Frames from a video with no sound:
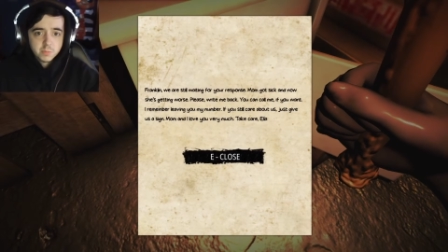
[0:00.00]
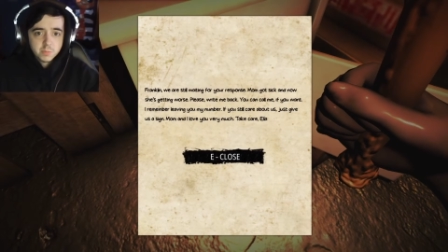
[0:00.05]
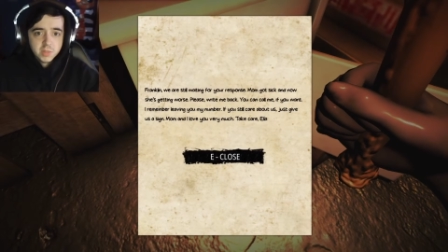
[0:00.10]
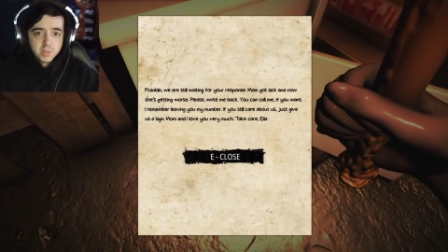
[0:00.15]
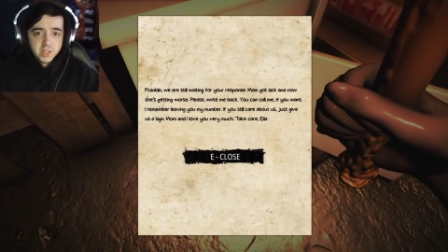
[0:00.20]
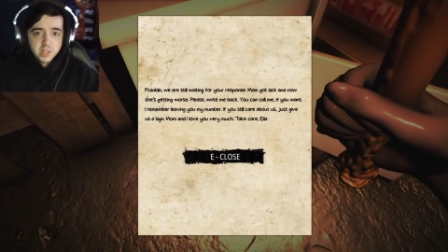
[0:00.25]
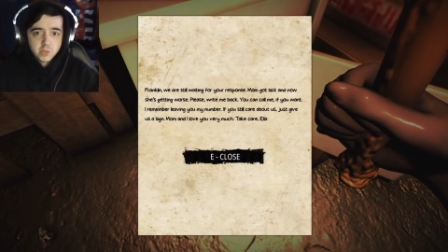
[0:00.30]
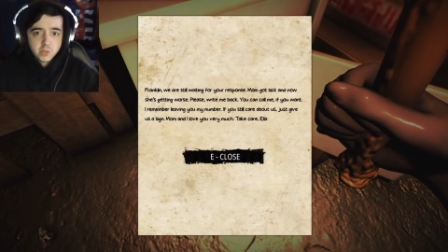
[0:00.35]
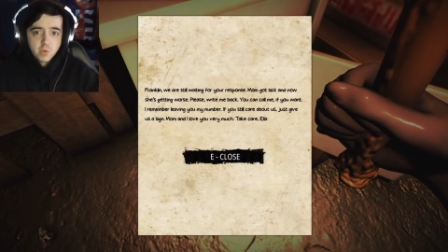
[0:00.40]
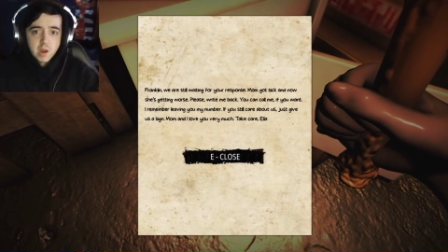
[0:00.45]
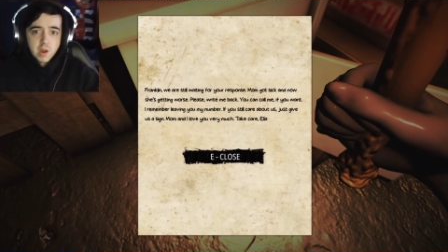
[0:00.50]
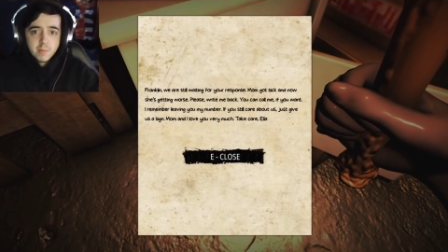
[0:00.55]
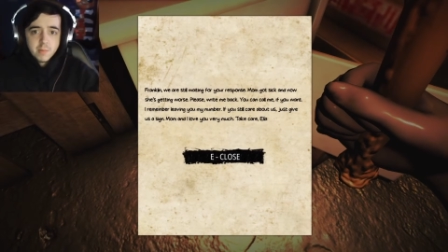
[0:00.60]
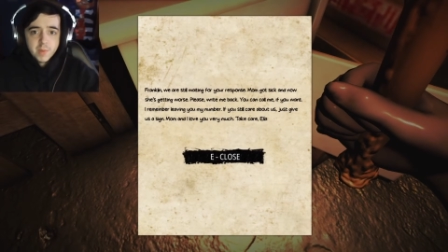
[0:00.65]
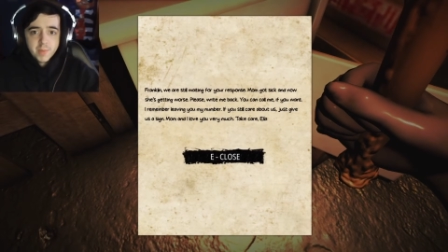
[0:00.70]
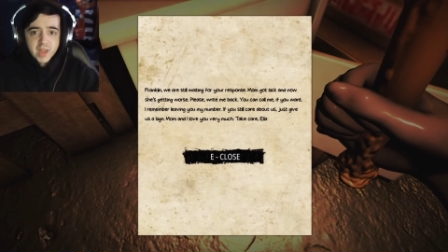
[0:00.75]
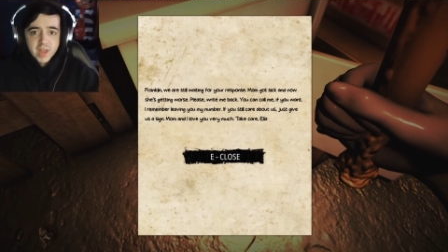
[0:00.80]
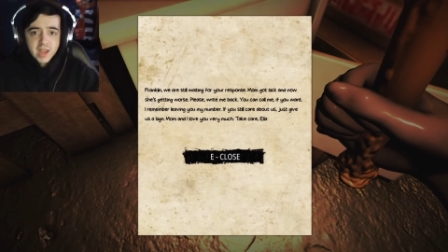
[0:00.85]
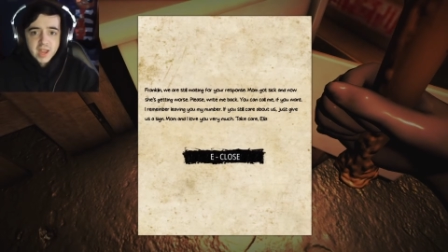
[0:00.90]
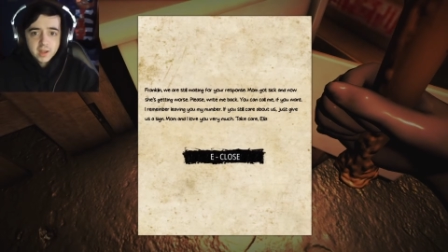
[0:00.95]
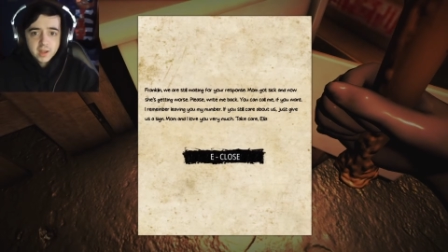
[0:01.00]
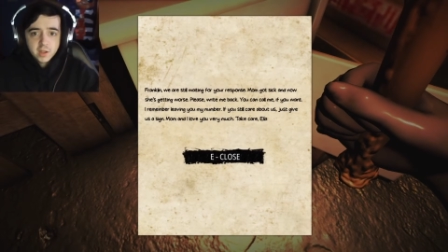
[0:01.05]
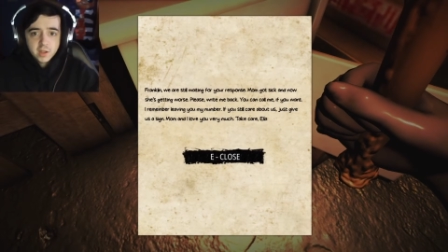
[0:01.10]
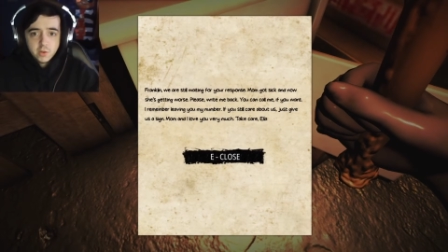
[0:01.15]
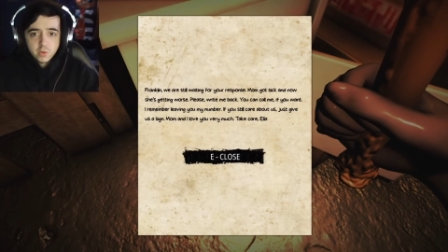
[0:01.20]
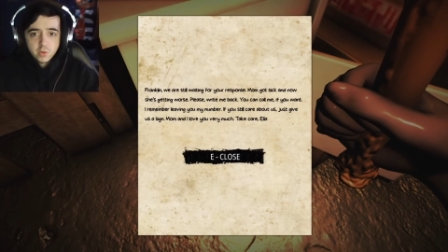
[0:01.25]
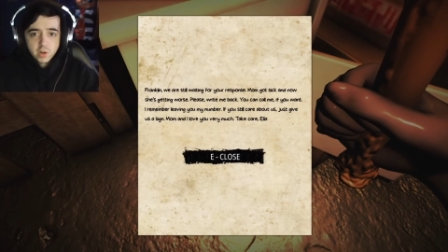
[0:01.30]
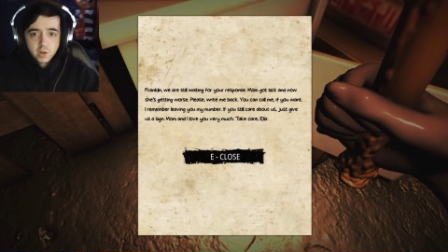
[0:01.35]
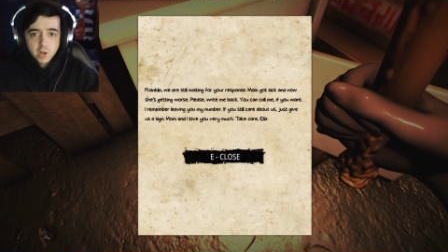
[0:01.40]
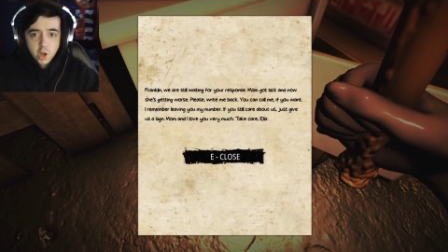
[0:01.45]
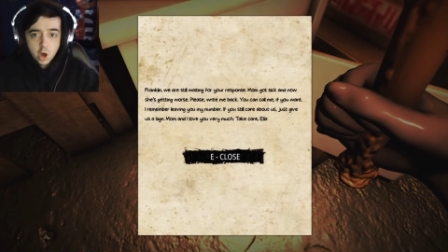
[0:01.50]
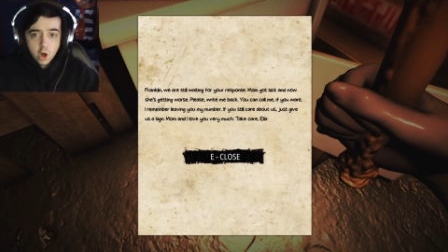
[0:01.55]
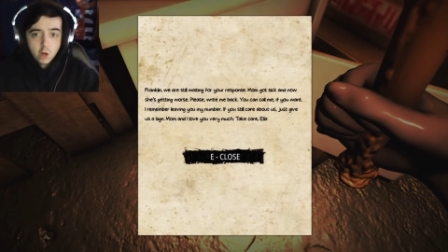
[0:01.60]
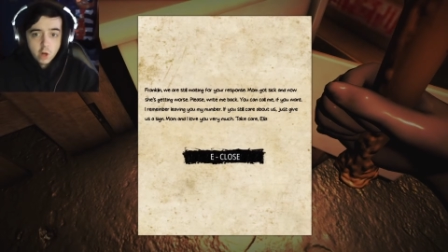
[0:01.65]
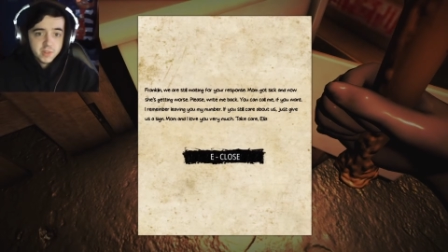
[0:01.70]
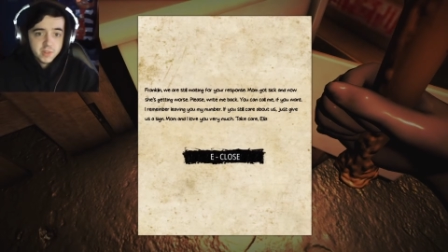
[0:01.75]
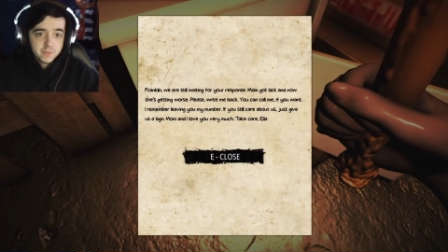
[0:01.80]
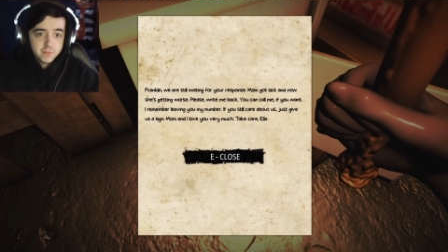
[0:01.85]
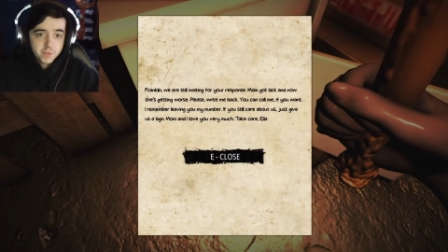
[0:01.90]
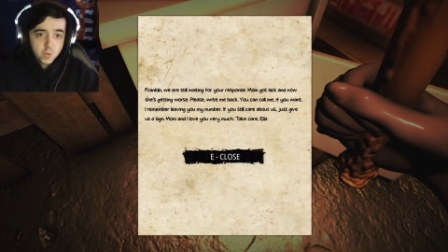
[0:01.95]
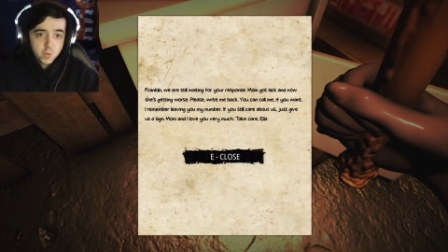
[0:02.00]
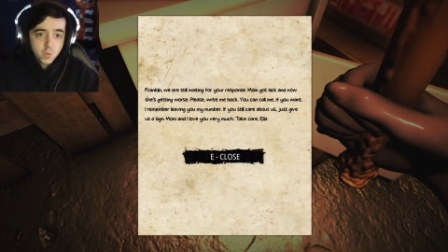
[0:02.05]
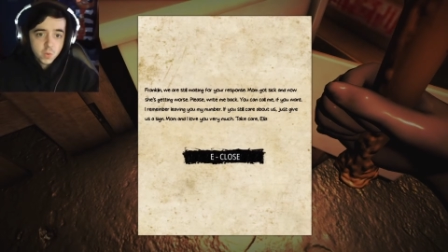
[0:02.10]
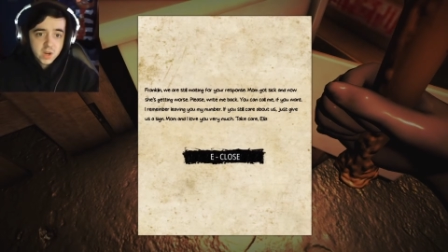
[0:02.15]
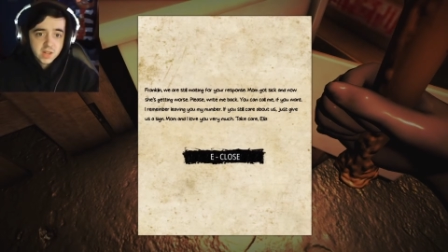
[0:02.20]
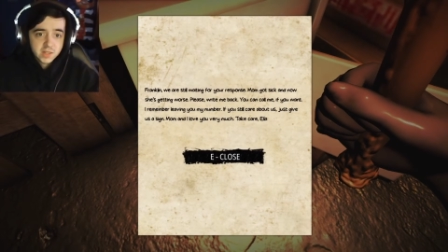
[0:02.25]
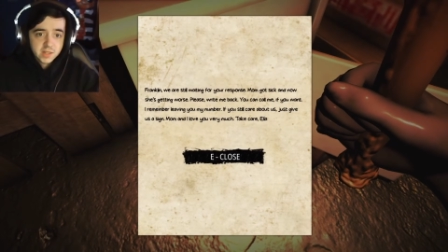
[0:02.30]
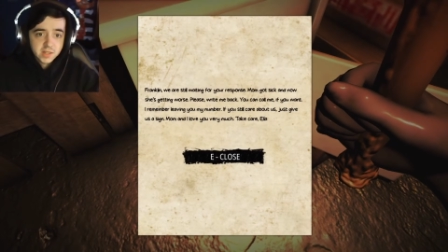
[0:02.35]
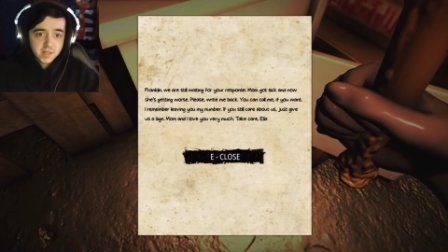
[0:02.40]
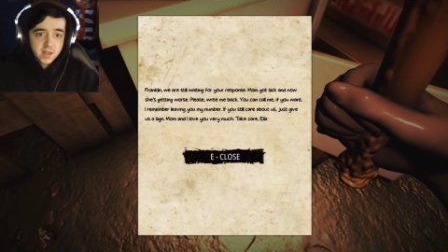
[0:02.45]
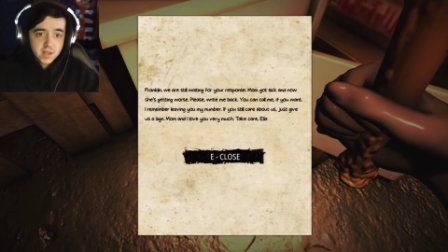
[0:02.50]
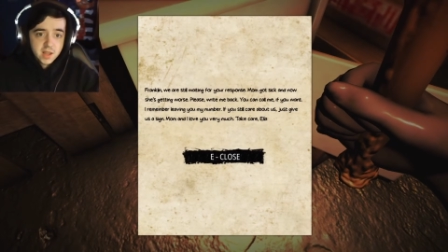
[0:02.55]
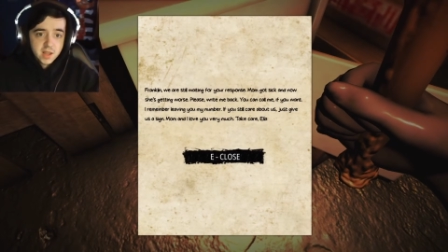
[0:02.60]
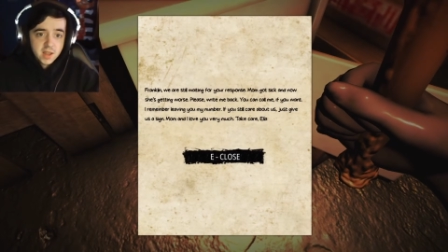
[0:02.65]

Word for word: Please write me back. You can call me if you want.